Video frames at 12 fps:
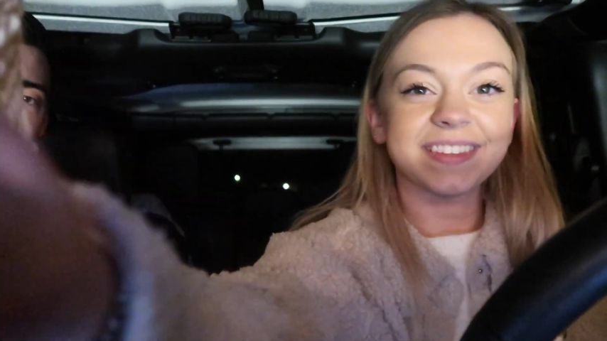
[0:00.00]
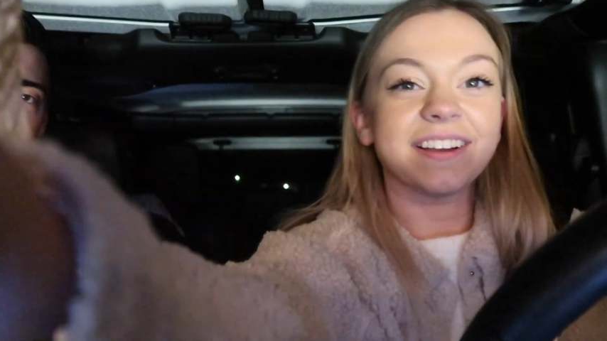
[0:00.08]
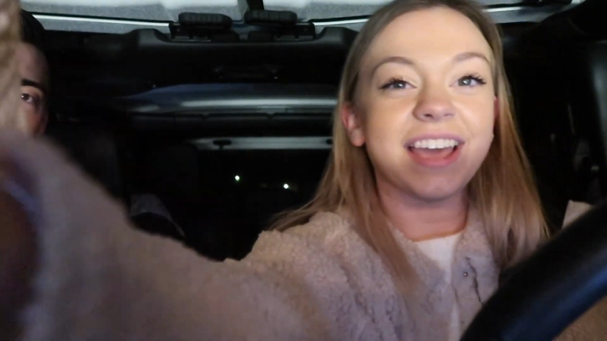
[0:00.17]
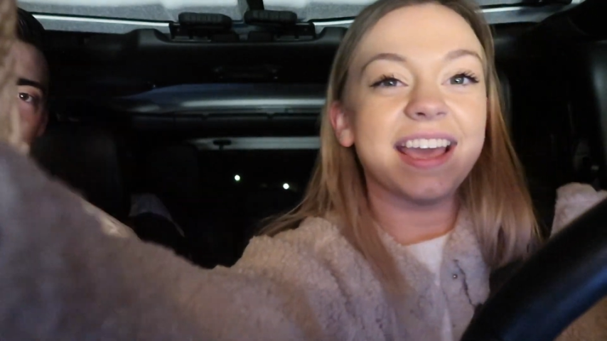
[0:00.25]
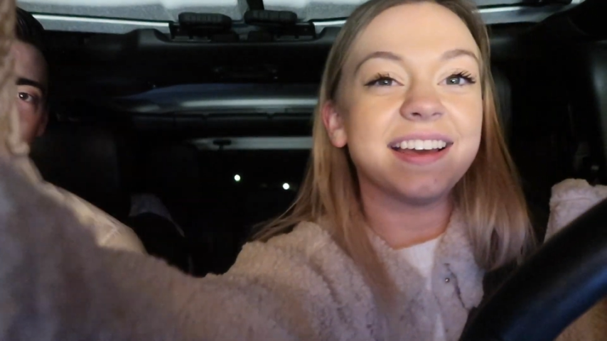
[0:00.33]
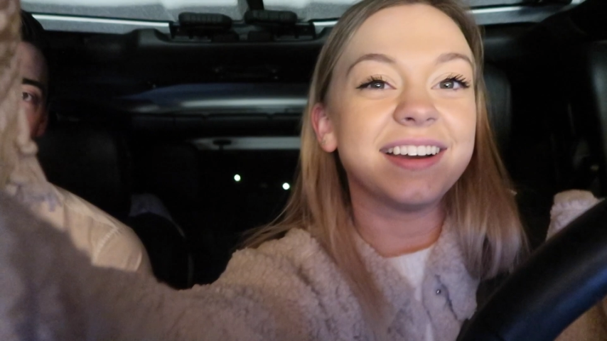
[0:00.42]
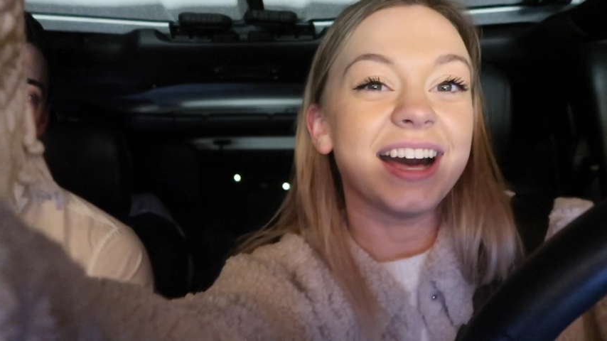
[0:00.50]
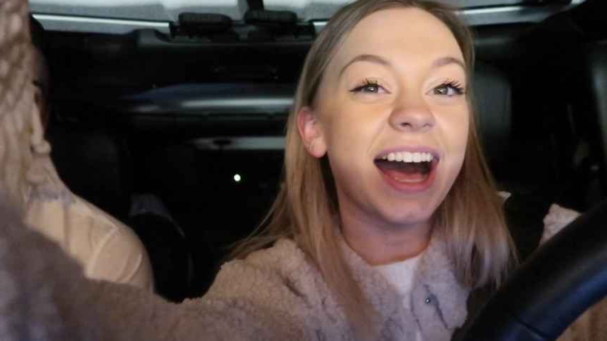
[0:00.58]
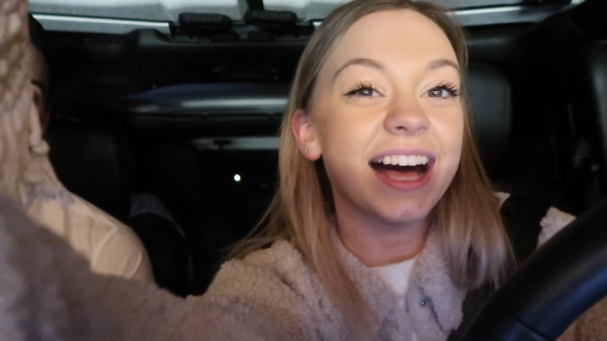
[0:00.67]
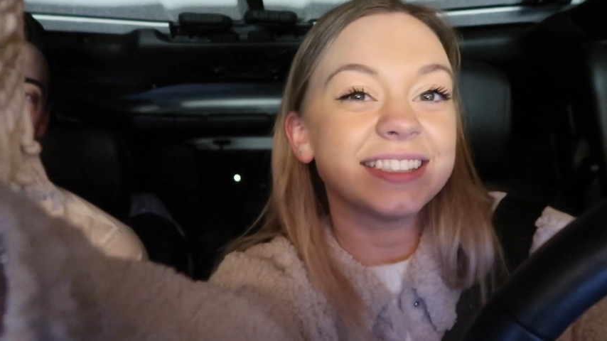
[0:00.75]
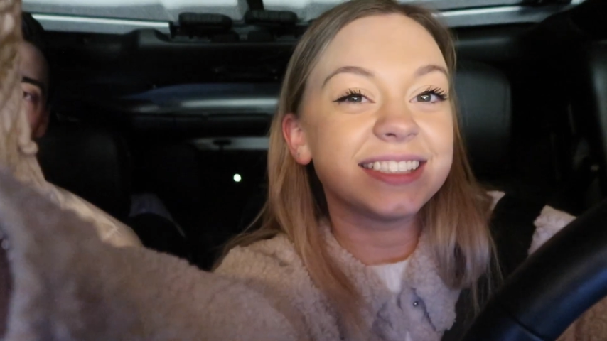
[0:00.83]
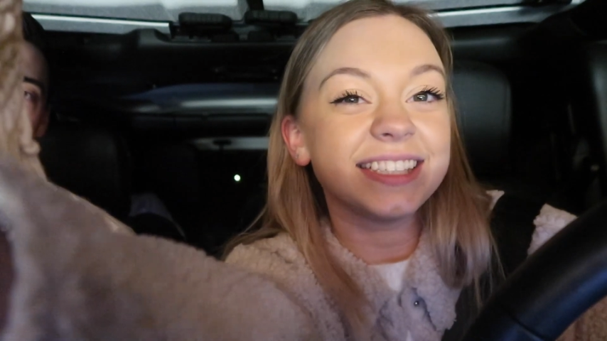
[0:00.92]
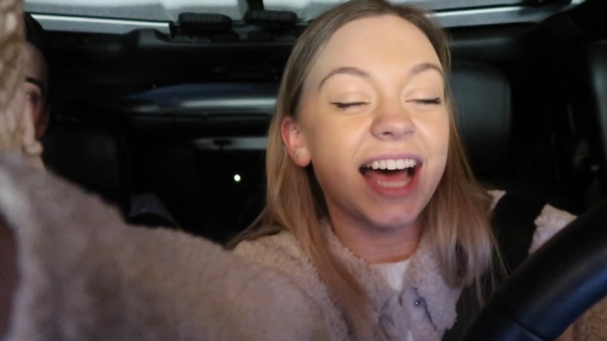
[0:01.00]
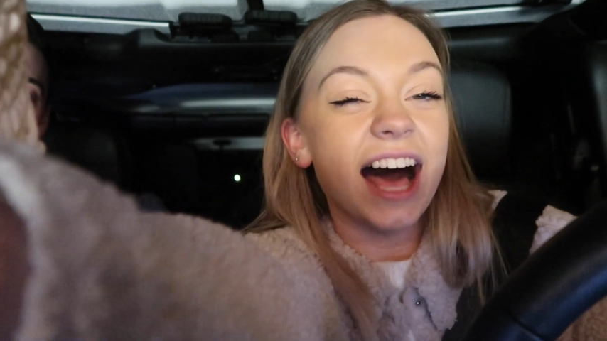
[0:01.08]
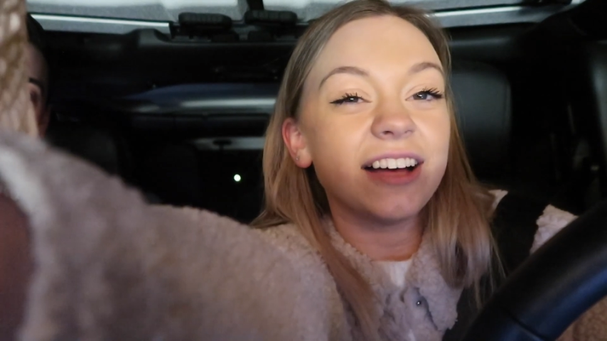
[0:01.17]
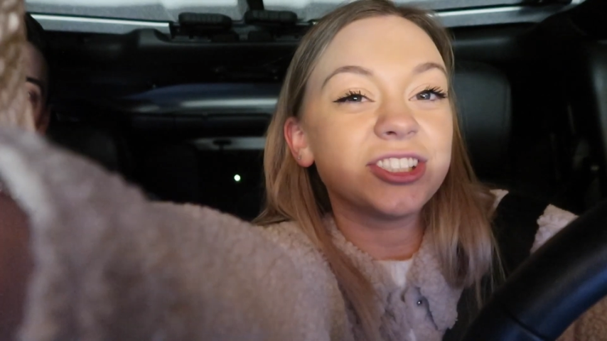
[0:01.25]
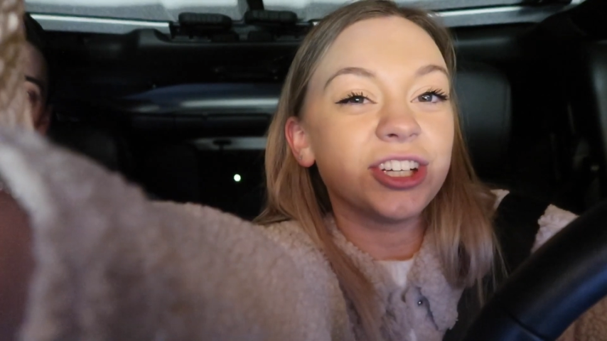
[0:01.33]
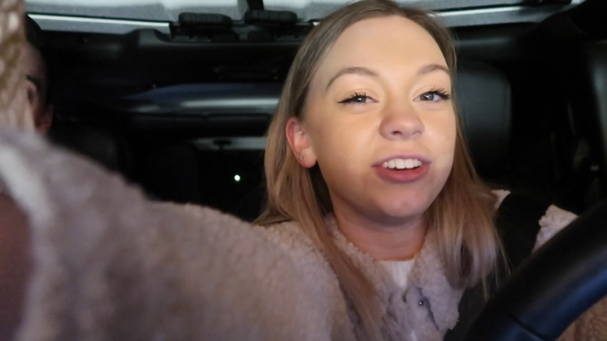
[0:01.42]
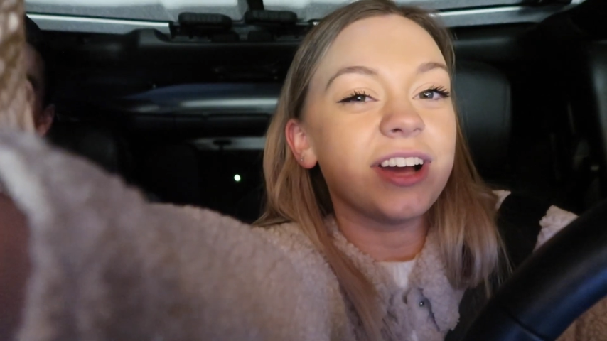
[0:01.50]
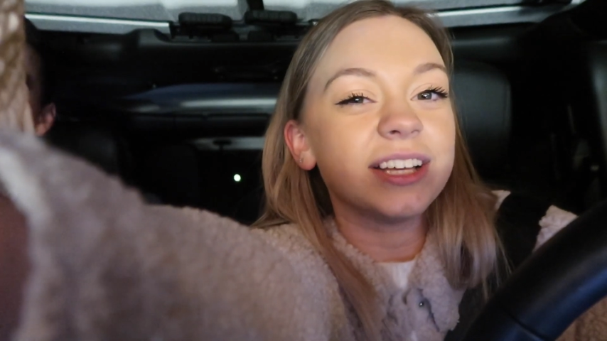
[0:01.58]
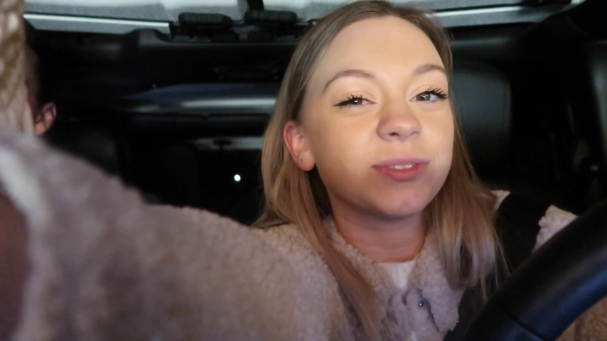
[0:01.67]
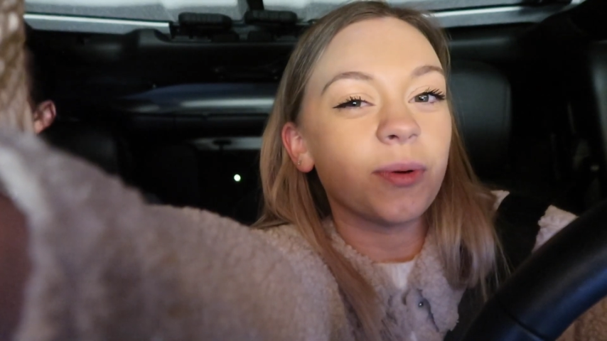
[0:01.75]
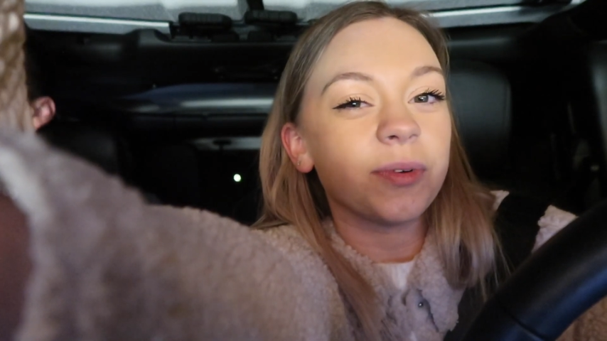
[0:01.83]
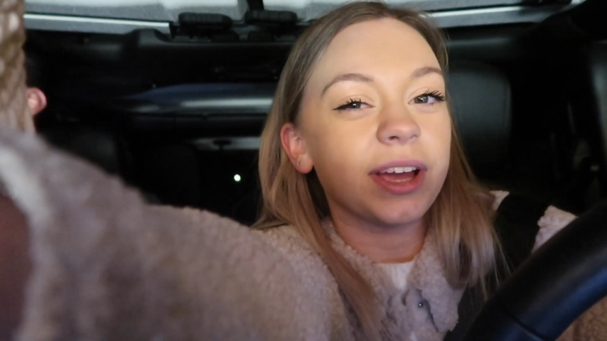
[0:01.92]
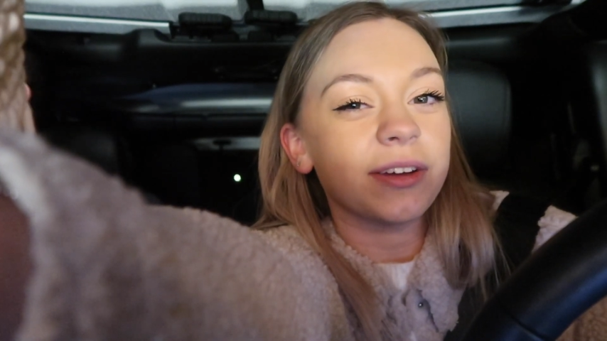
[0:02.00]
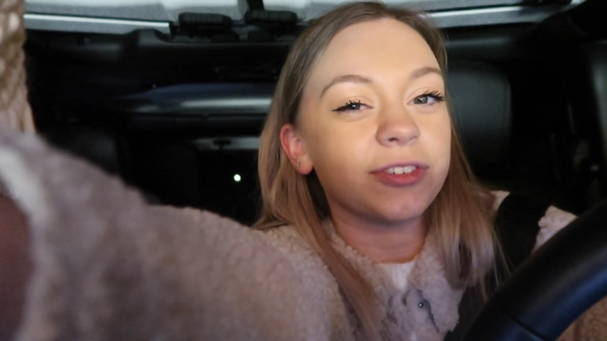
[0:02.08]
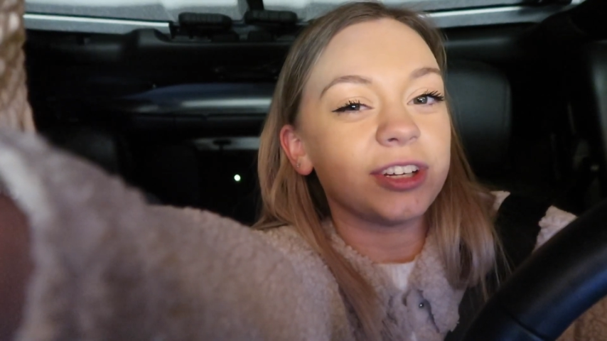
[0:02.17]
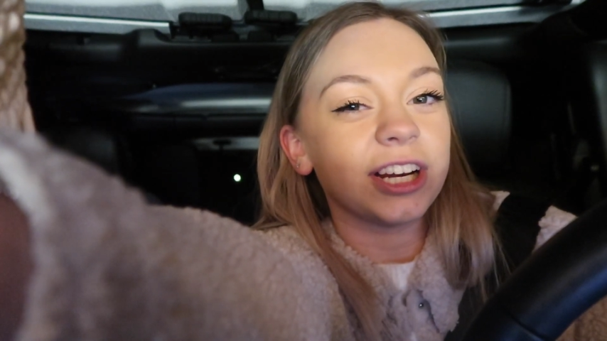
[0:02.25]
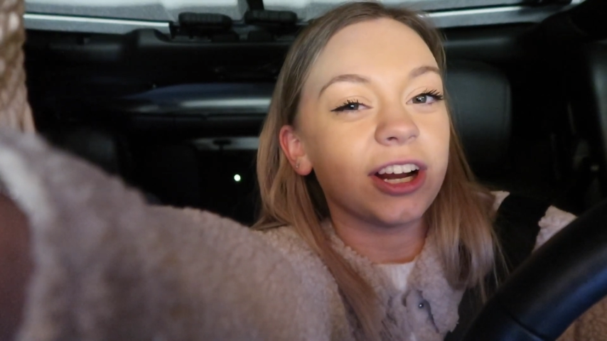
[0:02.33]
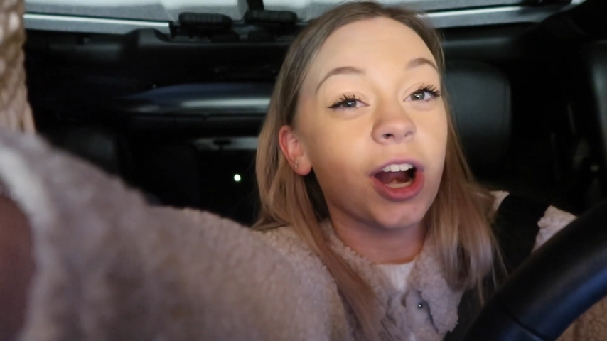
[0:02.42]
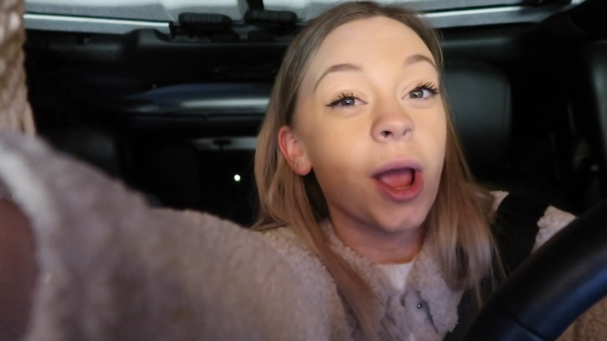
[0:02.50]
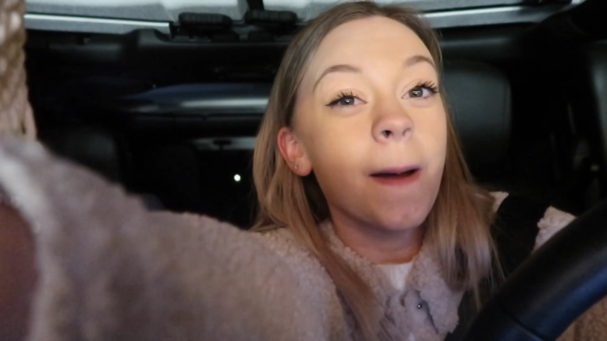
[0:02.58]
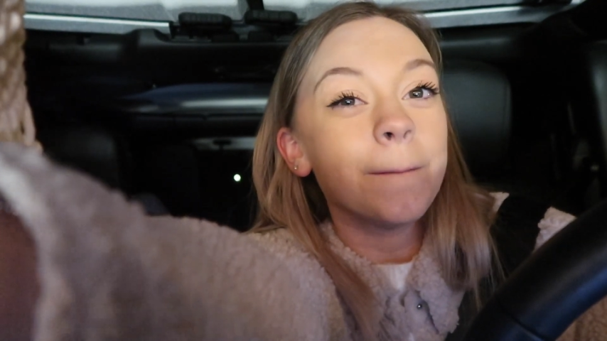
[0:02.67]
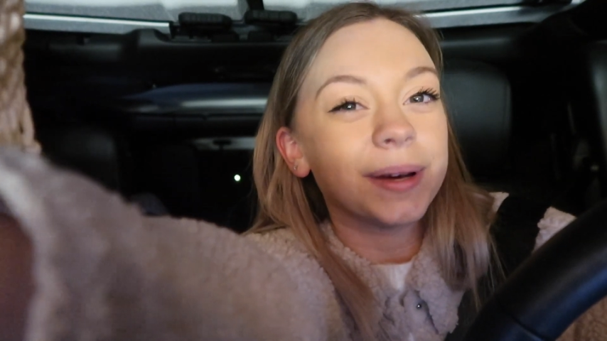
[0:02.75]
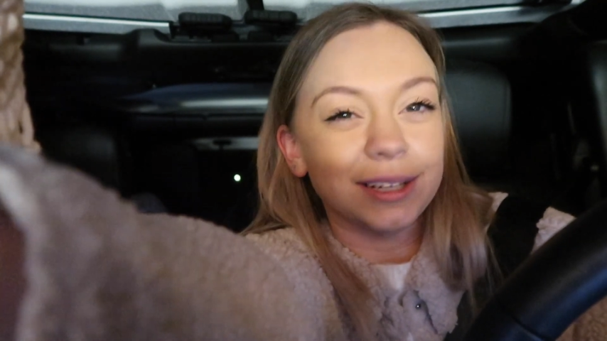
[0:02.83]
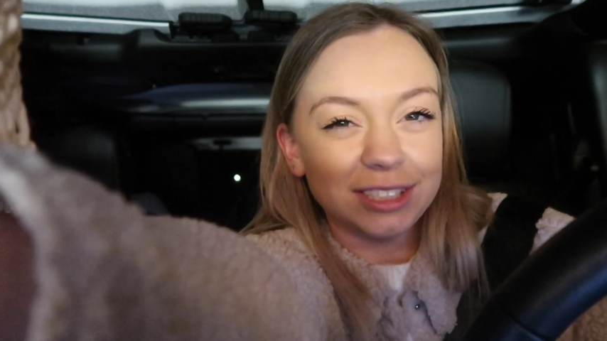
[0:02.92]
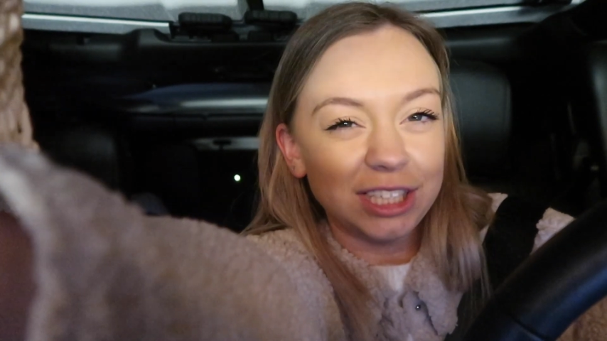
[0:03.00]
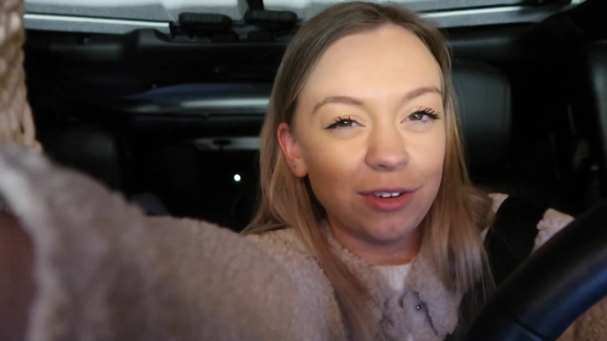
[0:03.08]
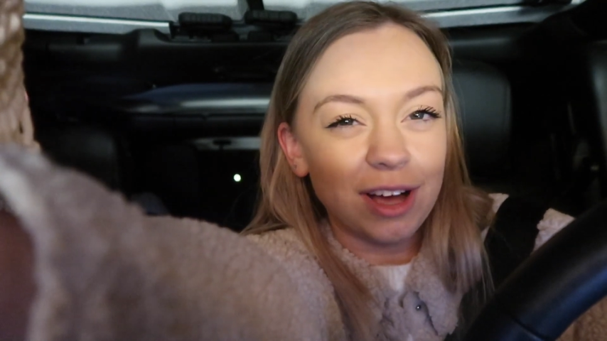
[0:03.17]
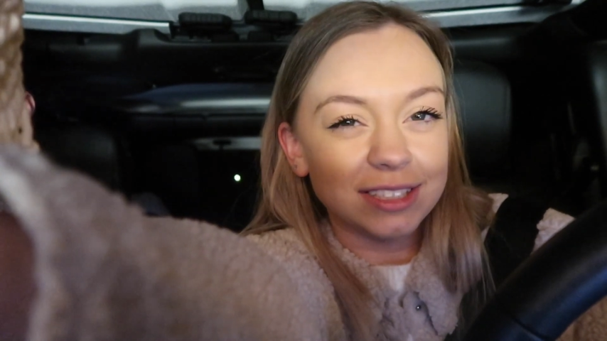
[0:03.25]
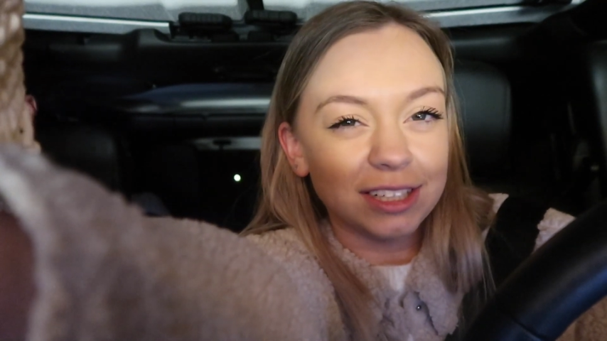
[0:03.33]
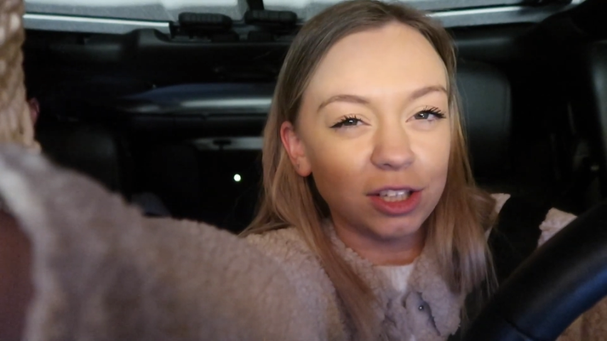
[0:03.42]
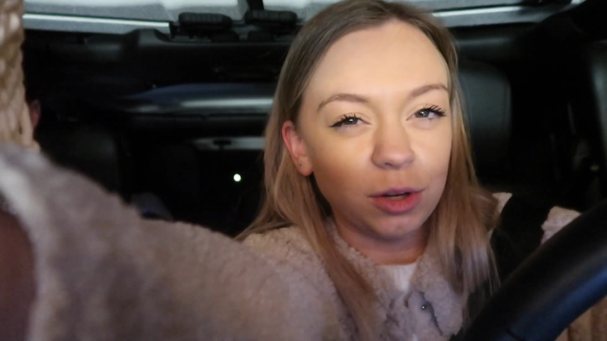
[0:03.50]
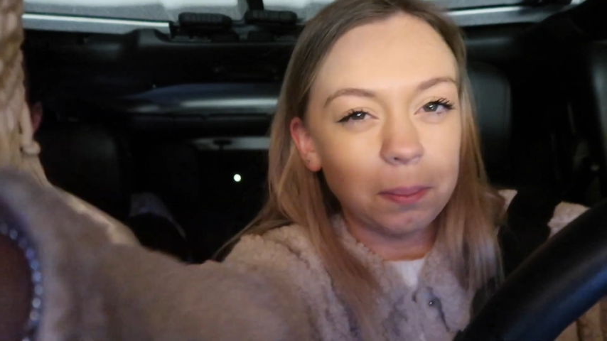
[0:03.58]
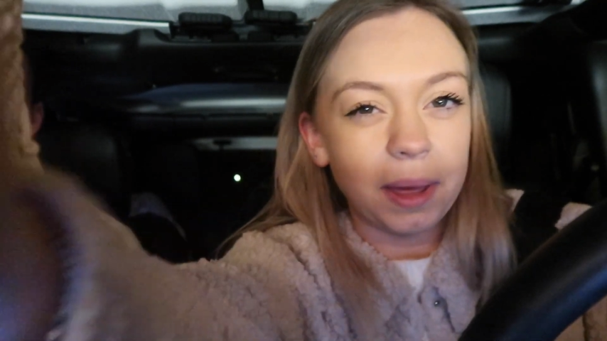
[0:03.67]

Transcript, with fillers: Okay, I'll, I'll show you guys what we get for dinner, but I'll see you guys in a little